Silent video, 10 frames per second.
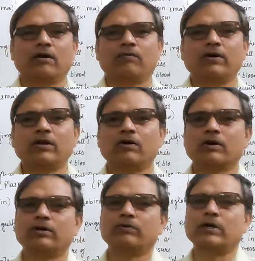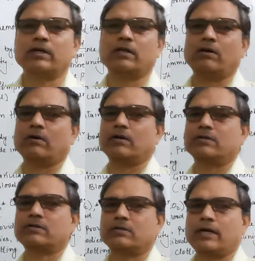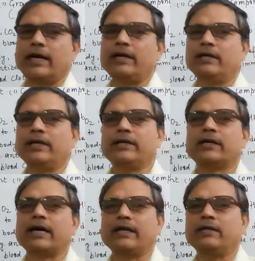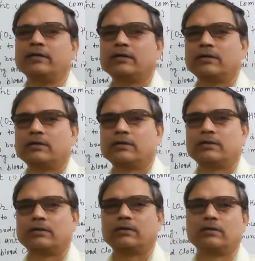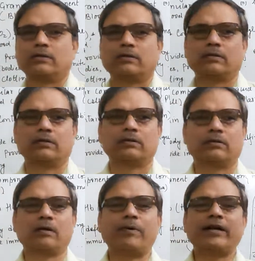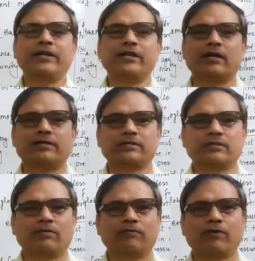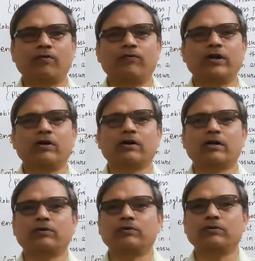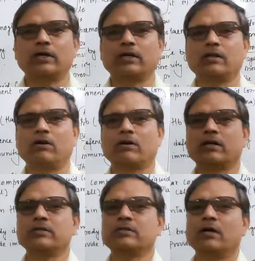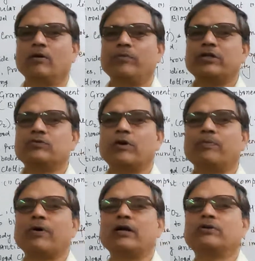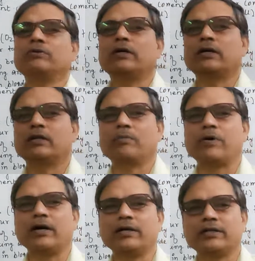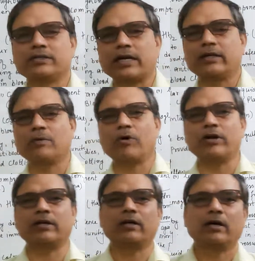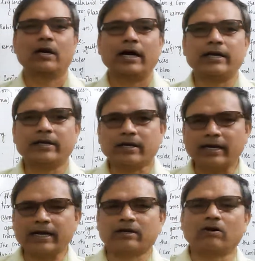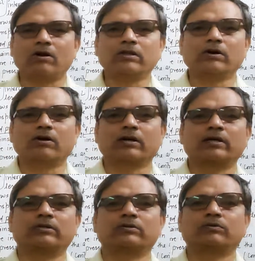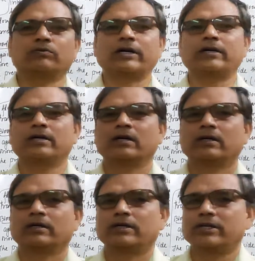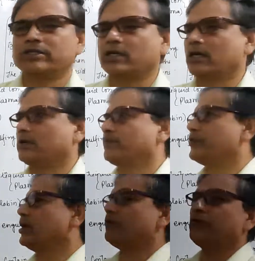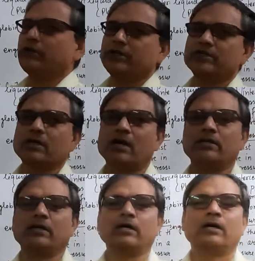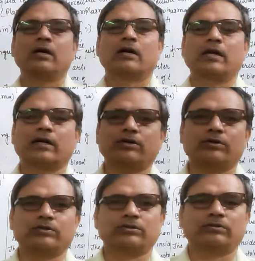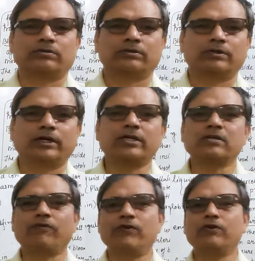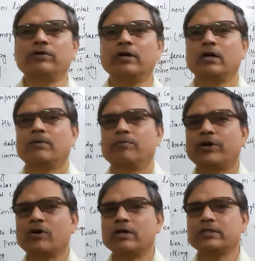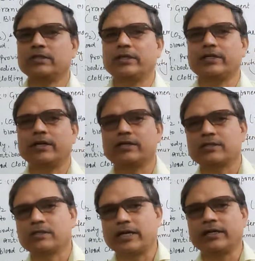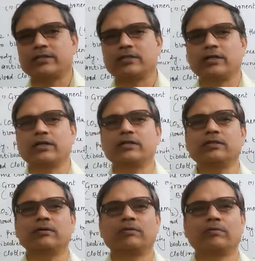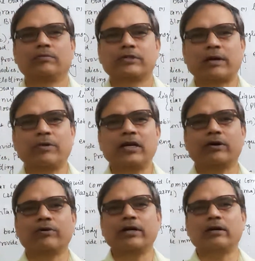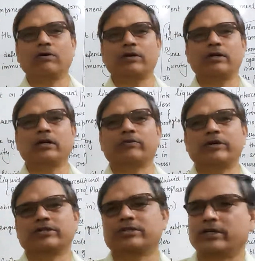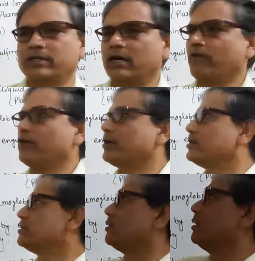one organ to another organs, and it carry the materials from one organ to another organs, means one part to another part inside the body, and it connect all the organ toward each other. Therefore it is called the connective tissue. It is a fluid because it states it is semi-liquid or in liquid state. Therefore it is